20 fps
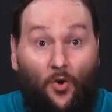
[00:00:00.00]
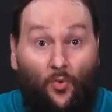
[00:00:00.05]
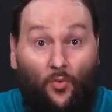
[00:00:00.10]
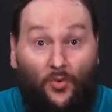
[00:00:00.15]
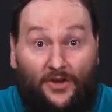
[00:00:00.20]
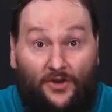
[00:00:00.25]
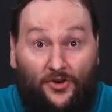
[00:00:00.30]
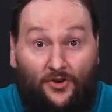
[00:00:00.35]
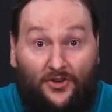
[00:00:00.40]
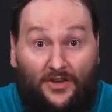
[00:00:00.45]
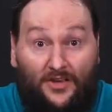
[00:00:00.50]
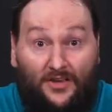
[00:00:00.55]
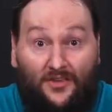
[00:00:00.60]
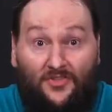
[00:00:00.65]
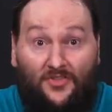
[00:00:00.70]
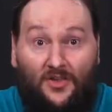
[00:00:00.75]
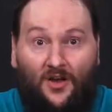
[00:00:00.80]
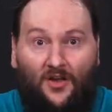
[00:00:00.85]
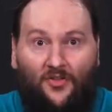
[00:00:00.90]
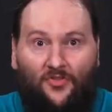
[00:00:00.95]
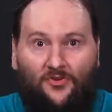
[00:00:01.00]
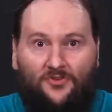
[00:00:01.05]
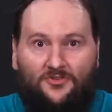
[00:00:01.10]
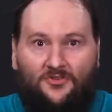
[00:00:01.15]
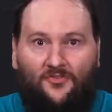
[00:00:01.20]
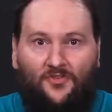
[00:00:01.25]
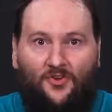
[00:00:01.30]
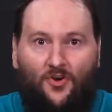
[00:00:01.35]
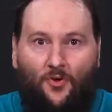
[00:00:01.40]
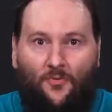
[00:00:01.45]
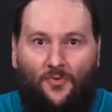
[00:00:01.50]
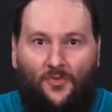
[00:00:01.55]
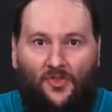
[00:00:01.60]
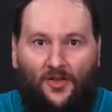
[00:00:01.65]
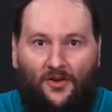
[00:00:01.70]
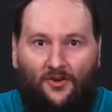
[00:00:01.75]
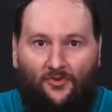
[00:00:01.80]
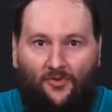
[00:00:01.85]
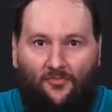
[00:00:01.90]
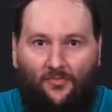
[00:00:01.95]
We agree, the authors of the open
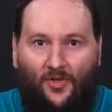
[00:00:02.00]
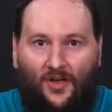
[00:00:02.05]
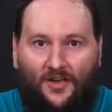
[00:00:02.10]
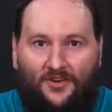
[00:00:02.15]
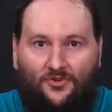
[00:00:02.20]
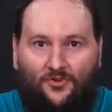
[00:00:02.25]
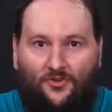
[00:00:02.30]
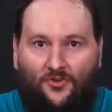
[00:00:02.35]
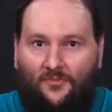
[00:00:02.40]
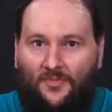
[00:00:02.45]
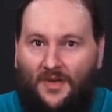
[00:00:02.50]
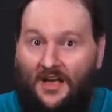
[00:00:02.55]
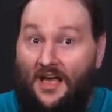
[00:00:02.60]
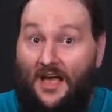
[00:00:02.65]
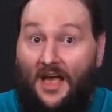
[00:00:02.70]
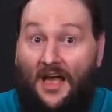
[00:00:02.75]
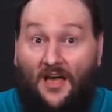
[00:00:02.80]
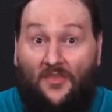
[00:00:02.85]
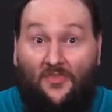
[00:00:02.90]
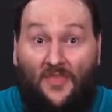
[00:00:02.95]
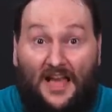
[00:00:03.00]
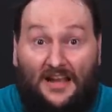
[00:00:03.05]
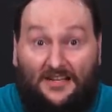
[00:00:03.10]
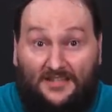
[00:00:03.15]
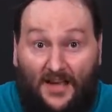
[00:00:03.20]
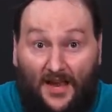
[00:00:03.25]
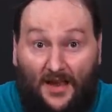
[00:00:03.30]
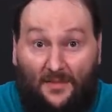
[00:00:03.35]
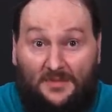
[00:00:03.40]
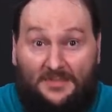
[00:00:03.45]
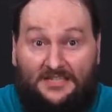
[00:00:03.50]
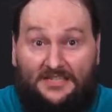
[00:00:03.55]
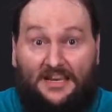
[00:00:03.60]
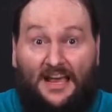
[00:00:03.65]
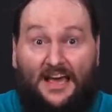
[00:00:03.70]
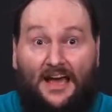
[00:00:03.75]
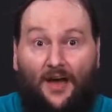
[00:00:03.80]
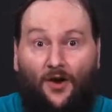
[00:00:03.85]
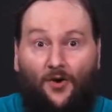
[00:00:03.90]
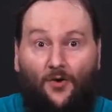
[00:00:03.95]
letter replied to him, and that time is
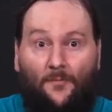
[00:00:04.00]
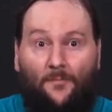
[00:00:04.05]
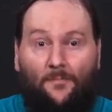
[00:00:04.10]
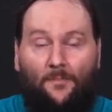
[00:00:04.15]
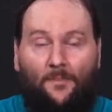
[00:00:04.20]
now.